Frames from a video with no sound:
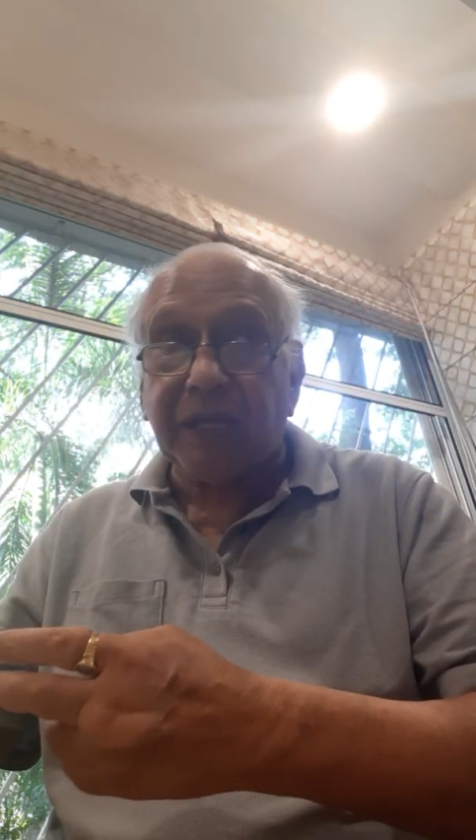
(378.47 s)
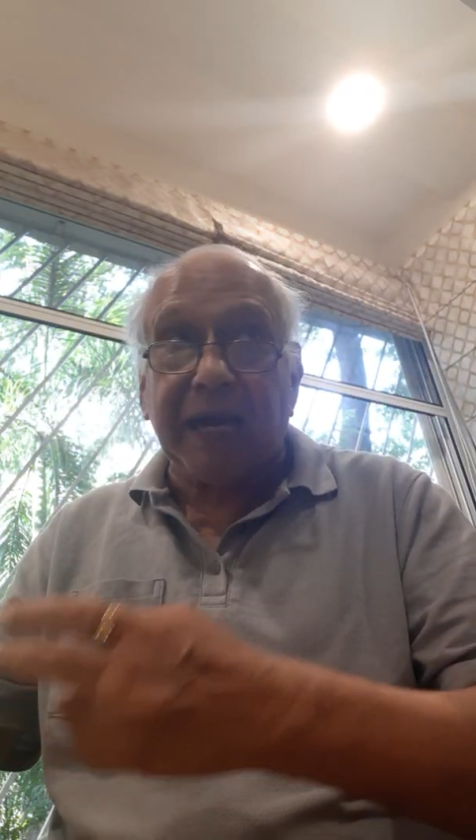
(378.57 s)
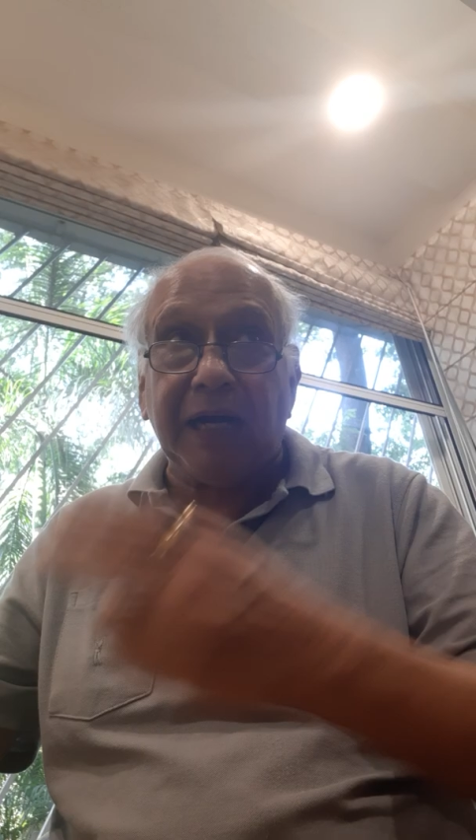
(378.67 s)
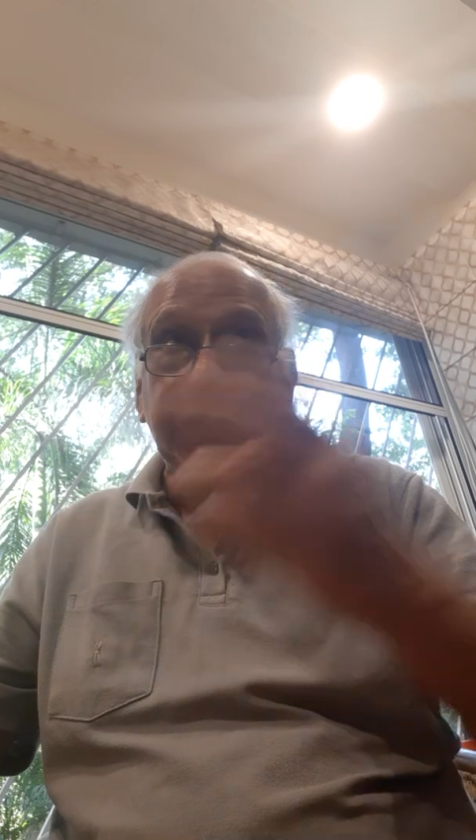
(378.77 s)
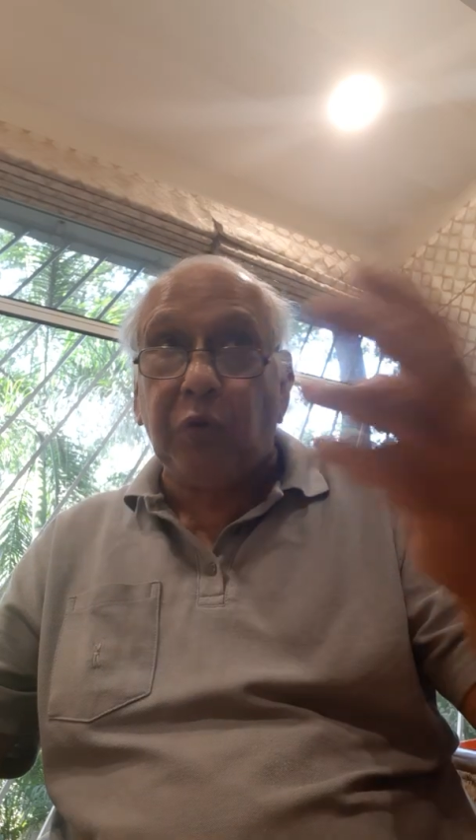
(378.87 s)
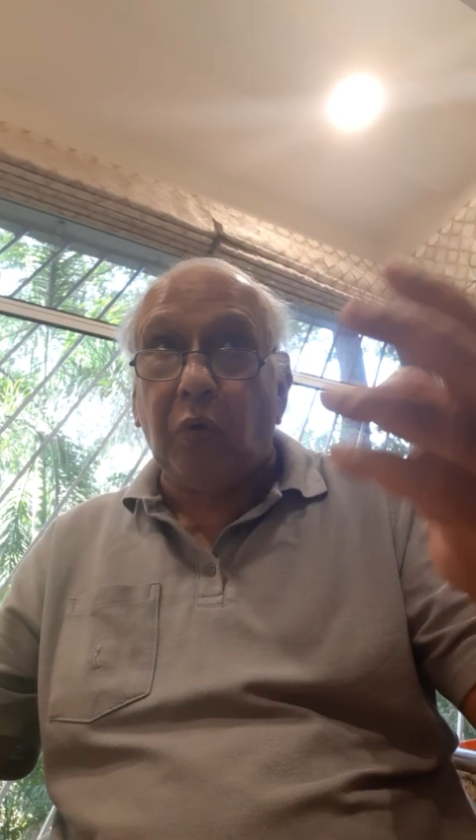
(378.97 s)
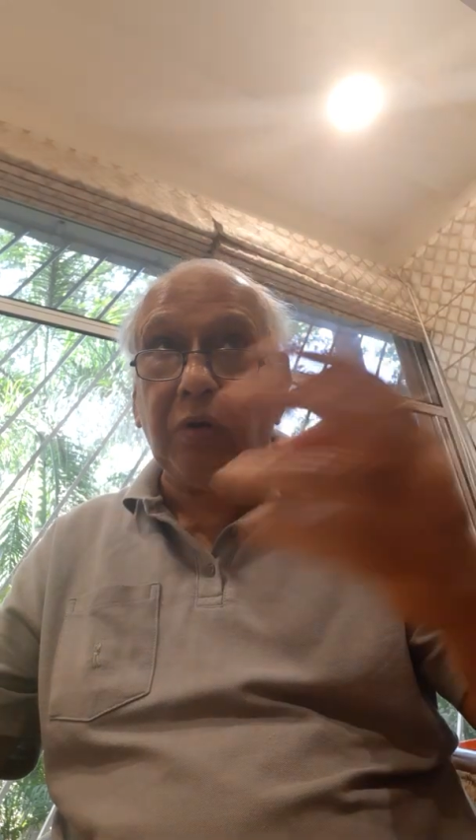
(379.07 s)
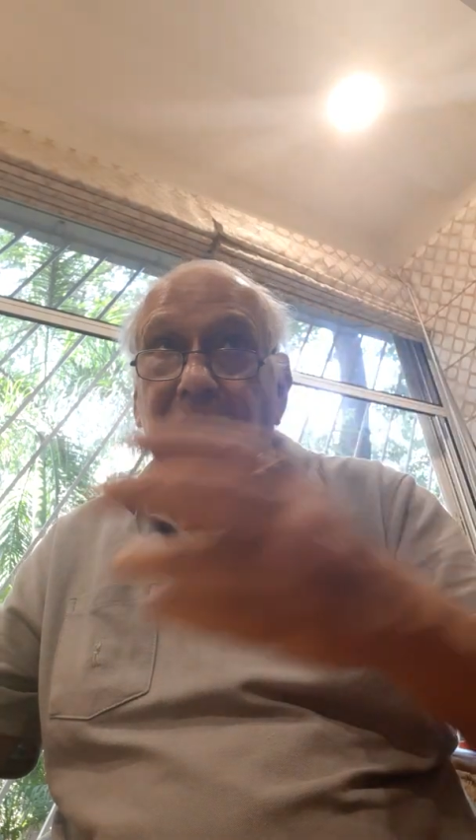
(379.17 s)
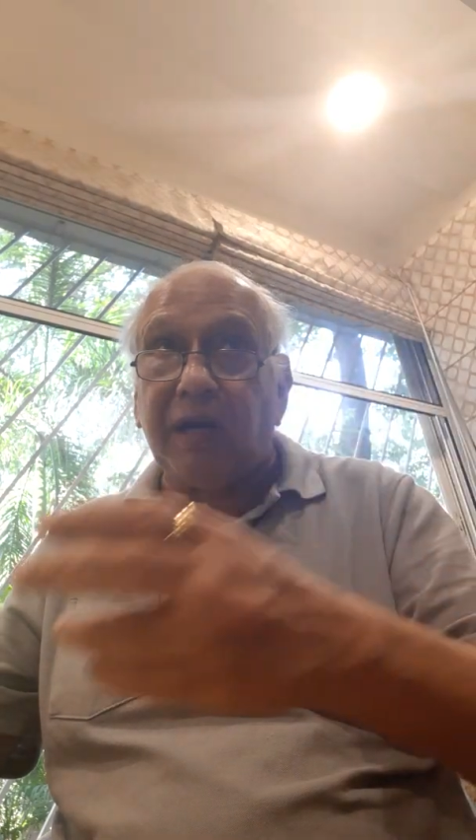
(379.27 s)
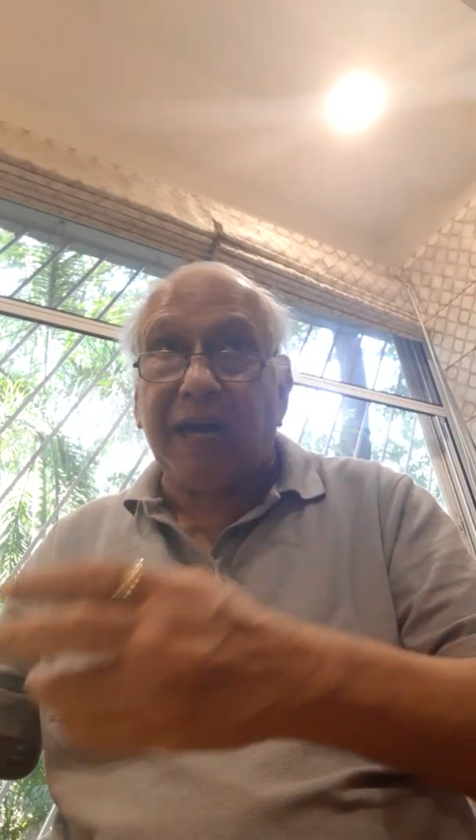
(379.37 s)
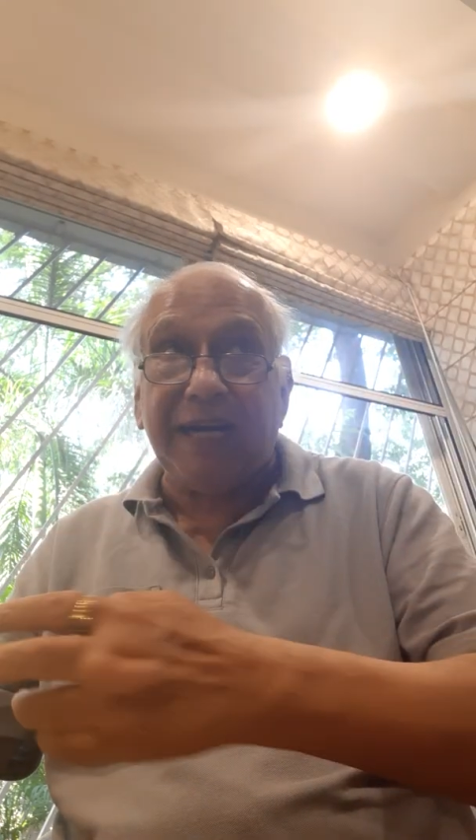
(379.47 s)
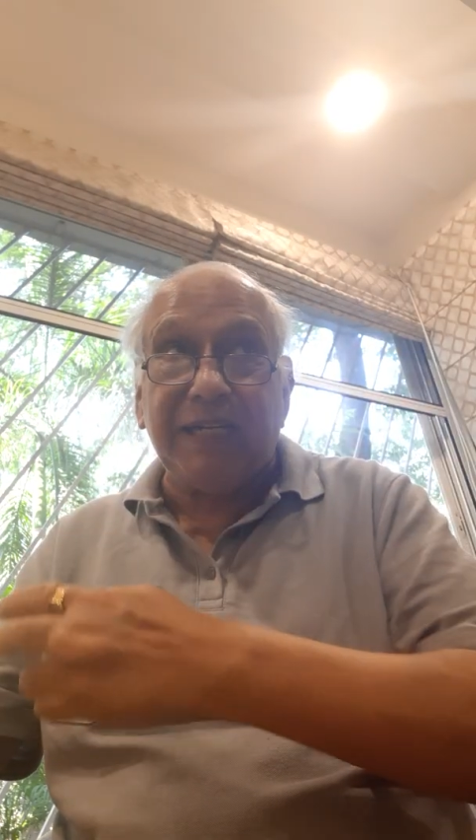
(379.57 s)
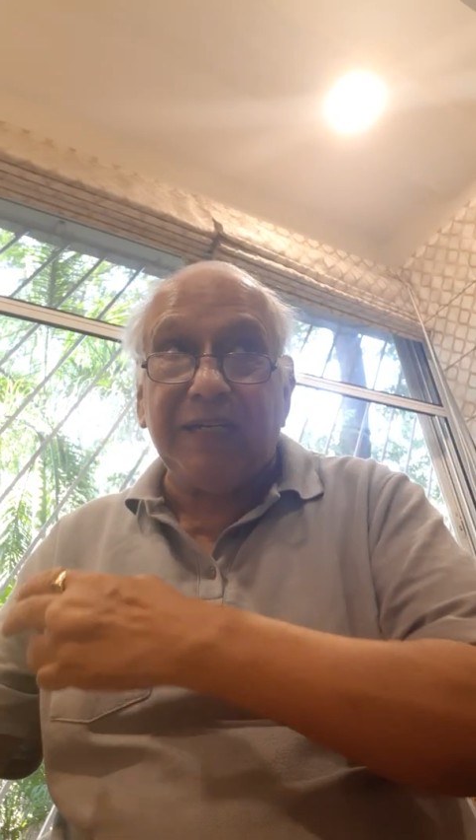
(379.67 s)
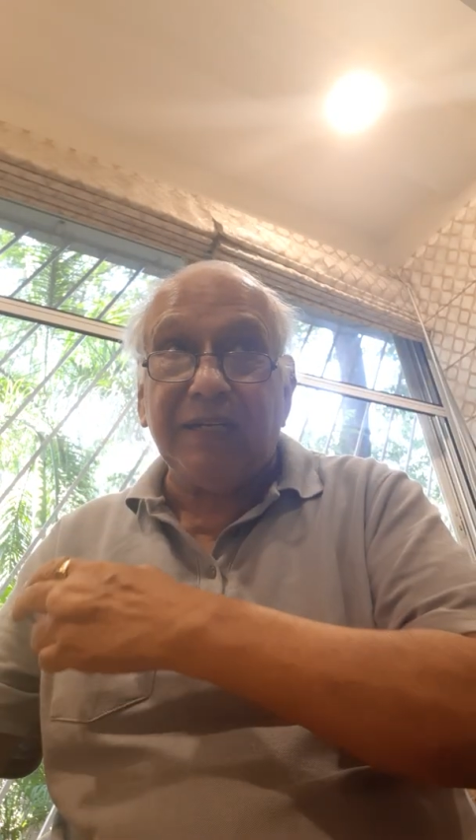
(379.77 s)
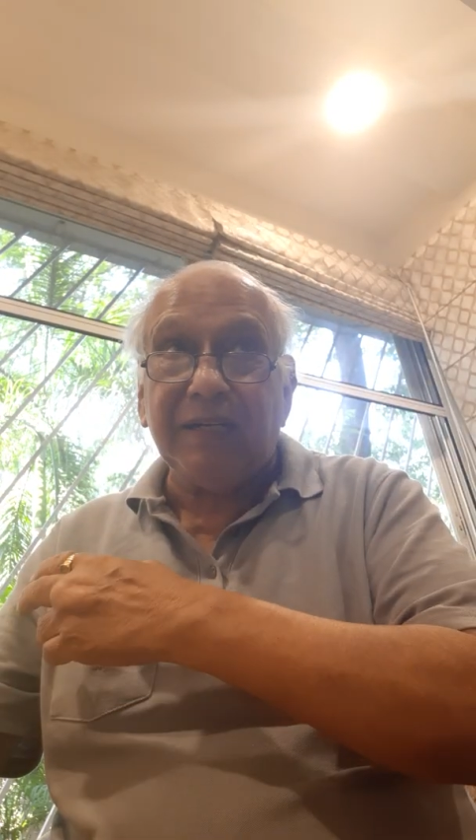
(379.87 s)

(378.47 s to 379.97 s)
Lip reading: and don't write